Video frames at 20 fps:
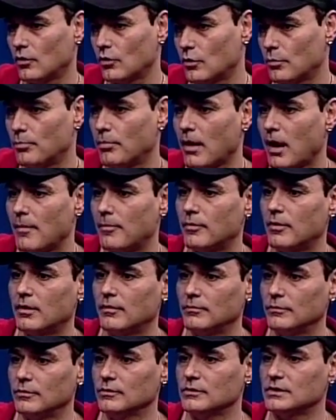or popera
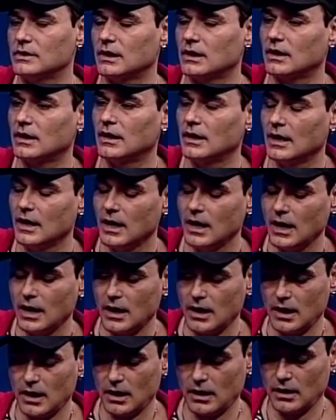music.
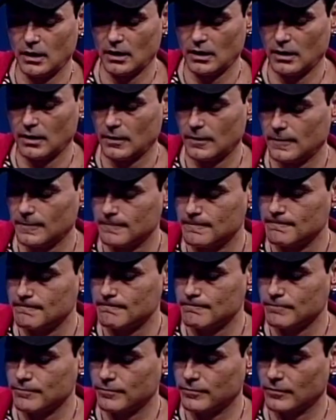And
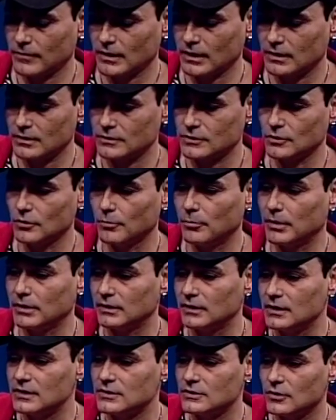but
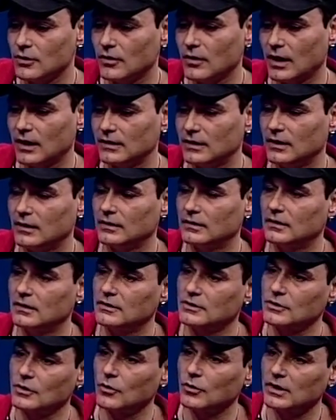this song I did,
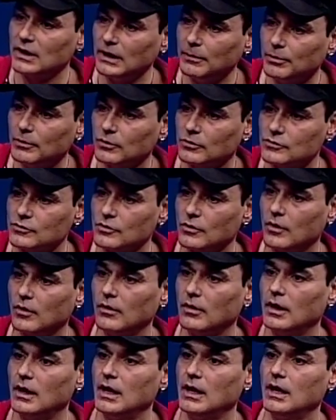it's called Keep
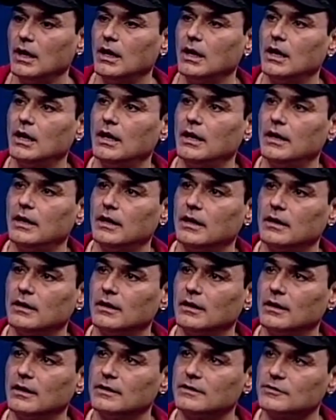Control.
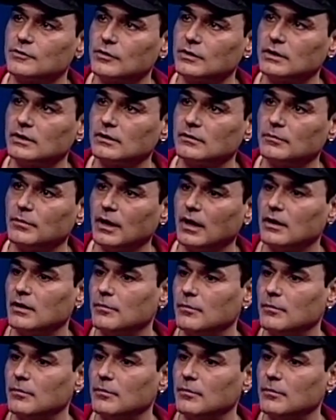It's written by an